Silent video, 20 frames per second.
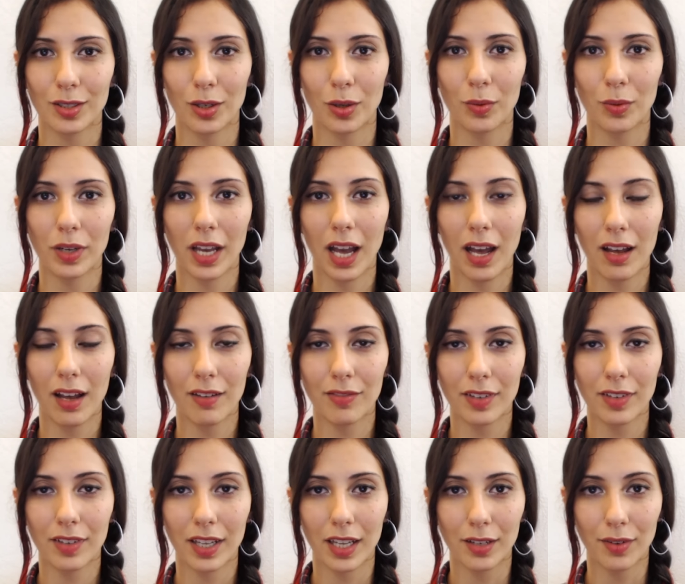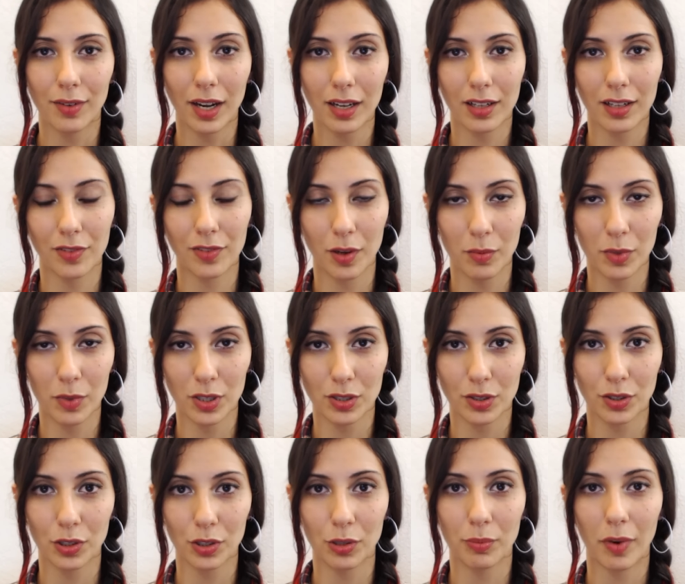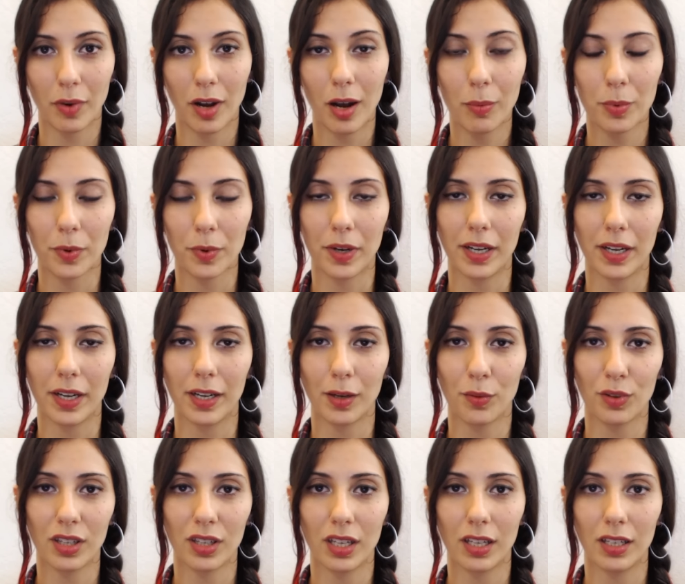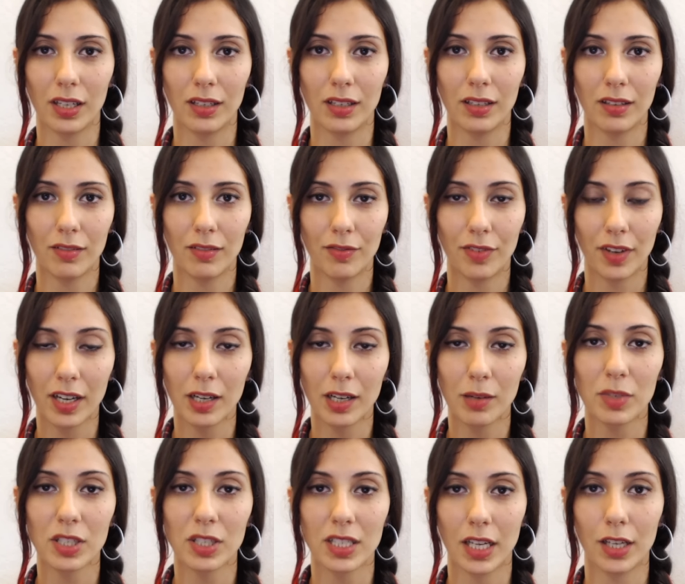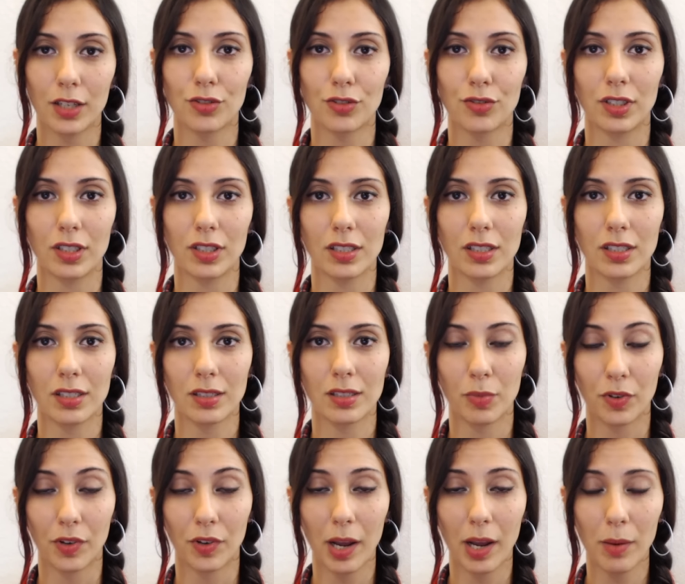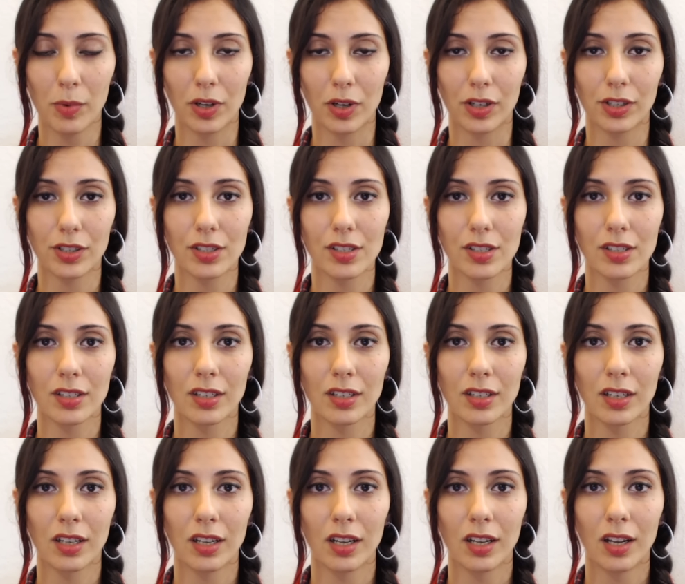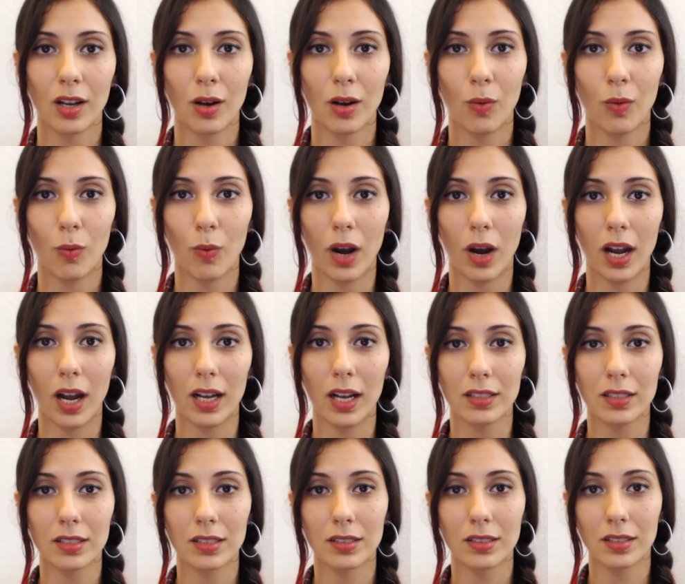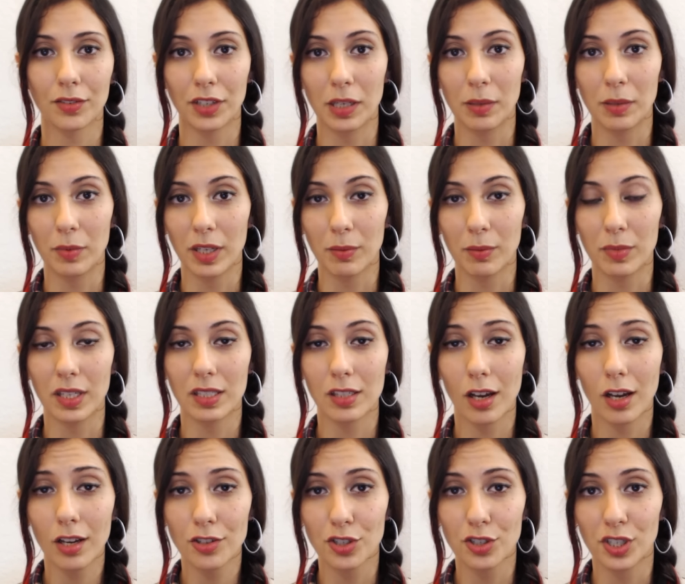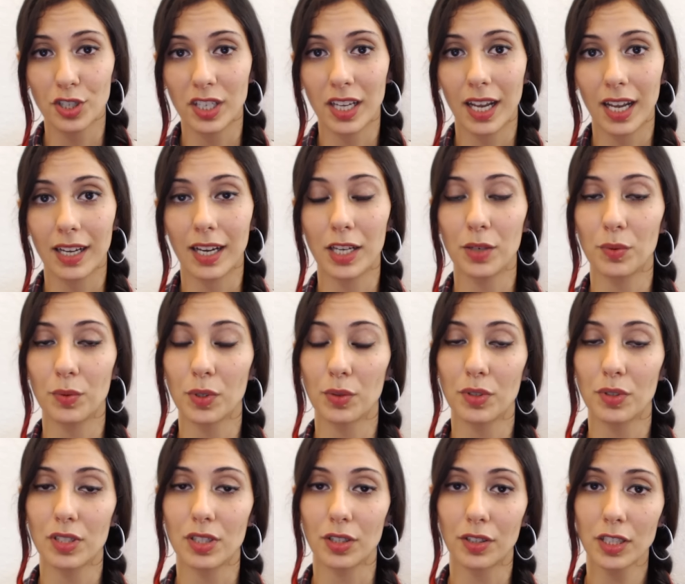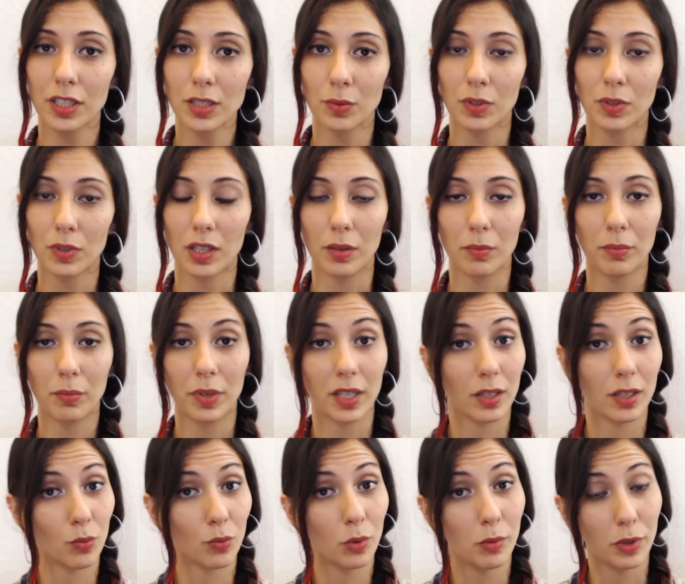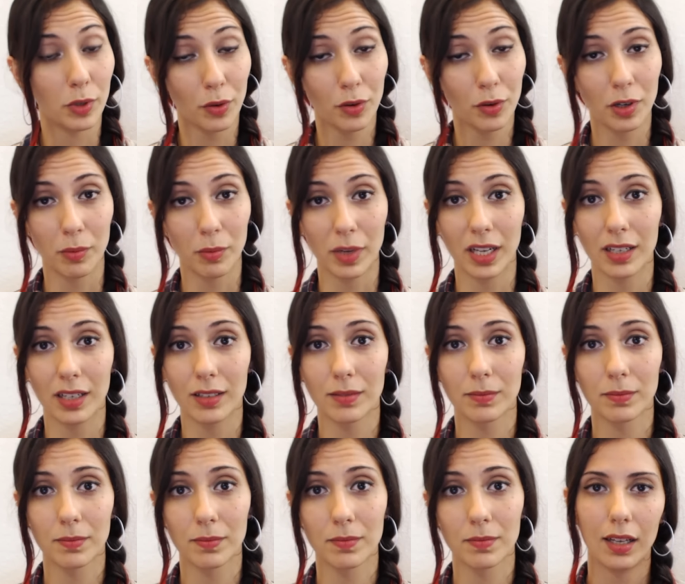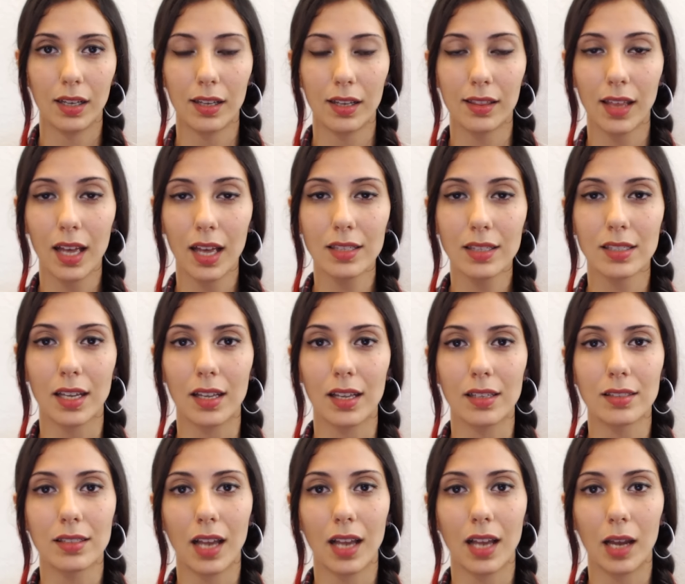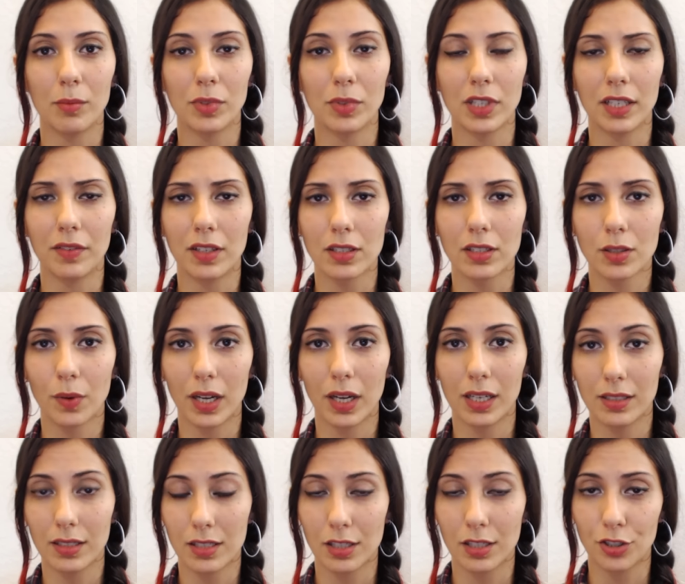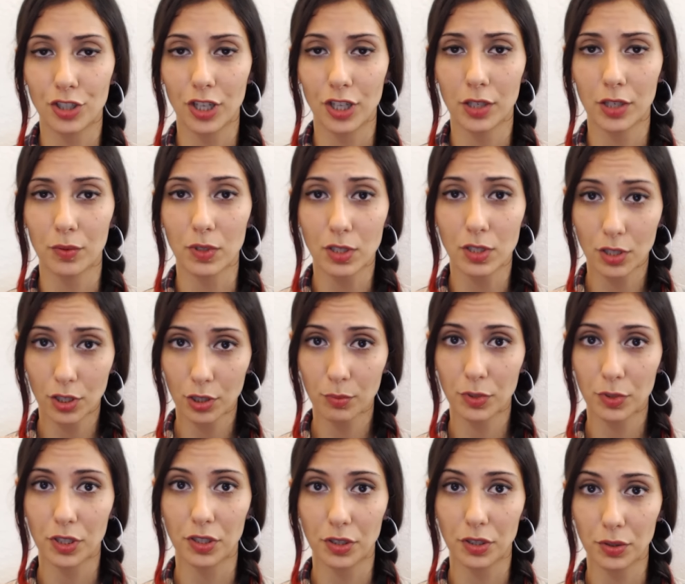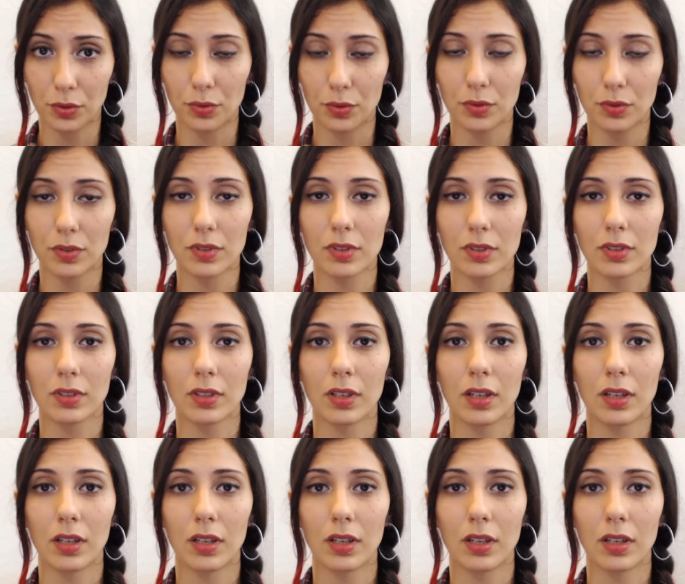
So we have a radical feminist group operating within very misandrous parameters, while screaming misogyny at anyone who disagrees with them, be it a woman or a man. In that sense, I believe it is quite a disingenuous term to use,